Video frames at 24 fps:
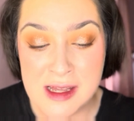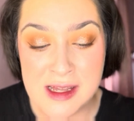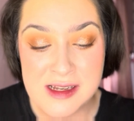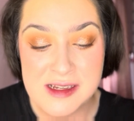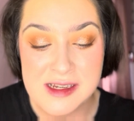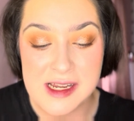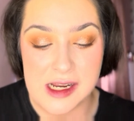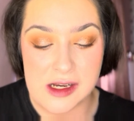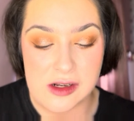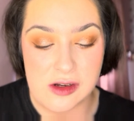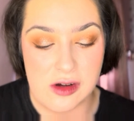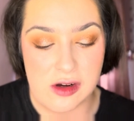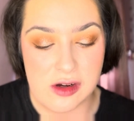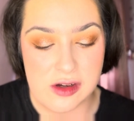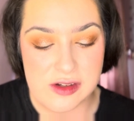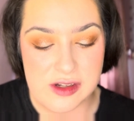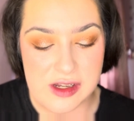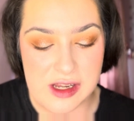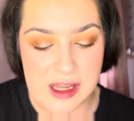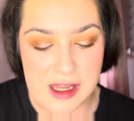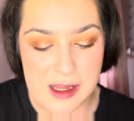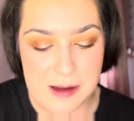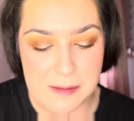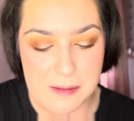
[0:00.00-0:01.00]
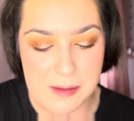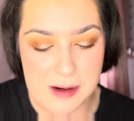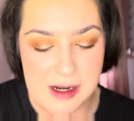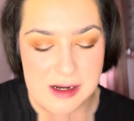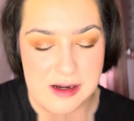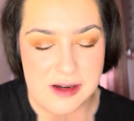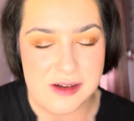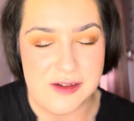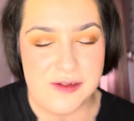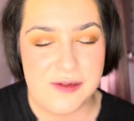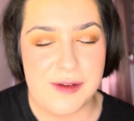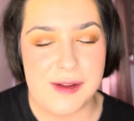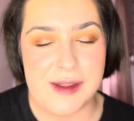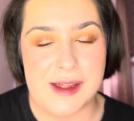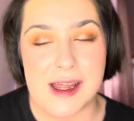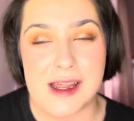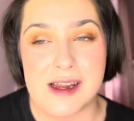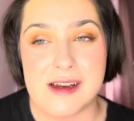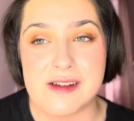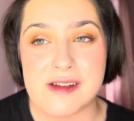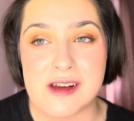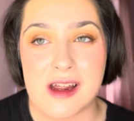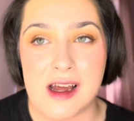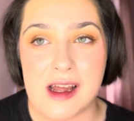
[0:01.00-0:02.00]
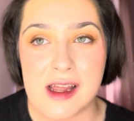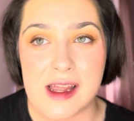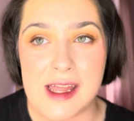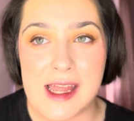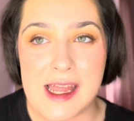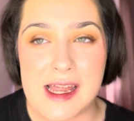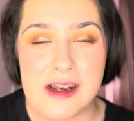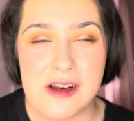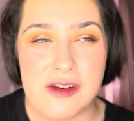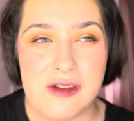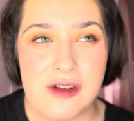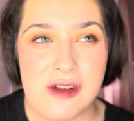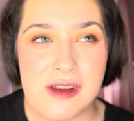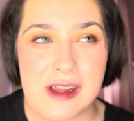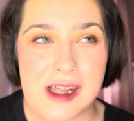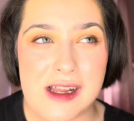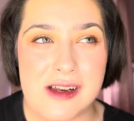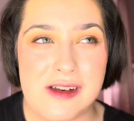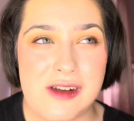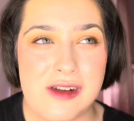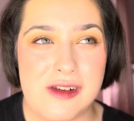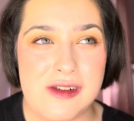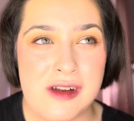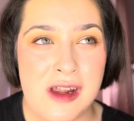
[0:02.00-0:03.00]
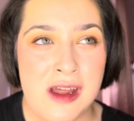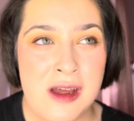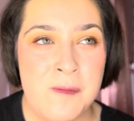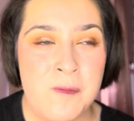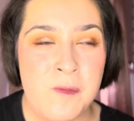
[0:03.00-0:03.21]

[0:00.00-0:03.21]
TikToks again, but I just feel like I just can't get into it. Like, it's just,